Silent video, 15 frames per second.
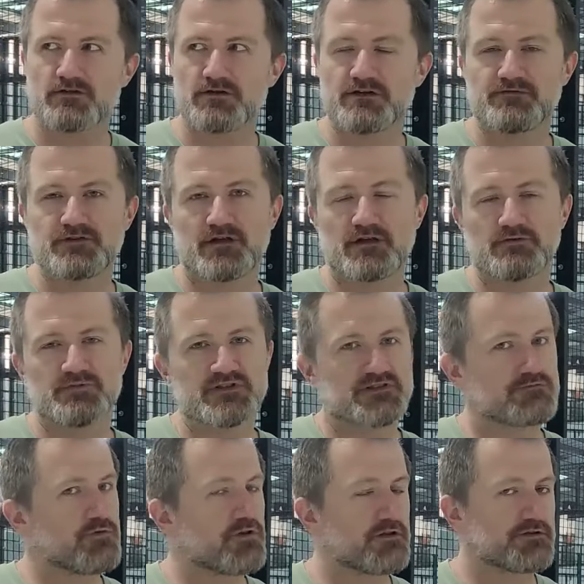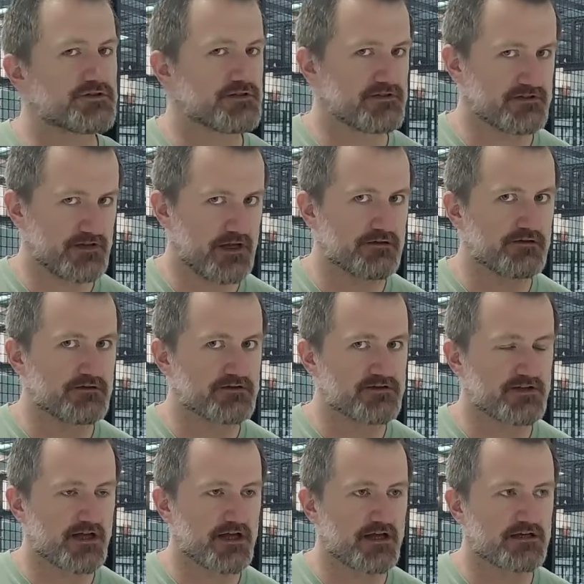or even a little bit smaller than standard
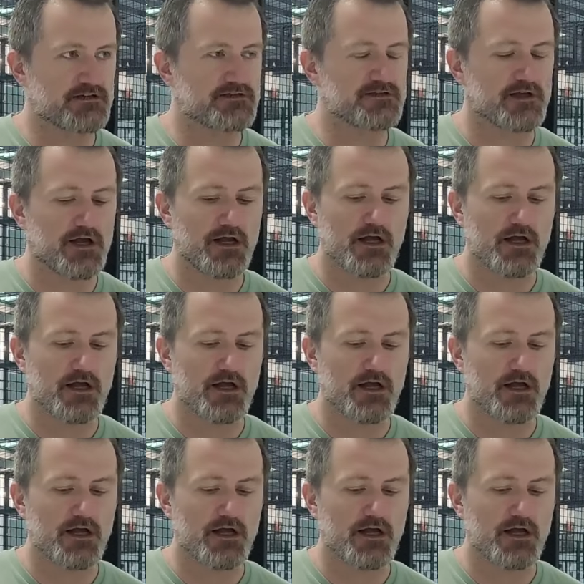size,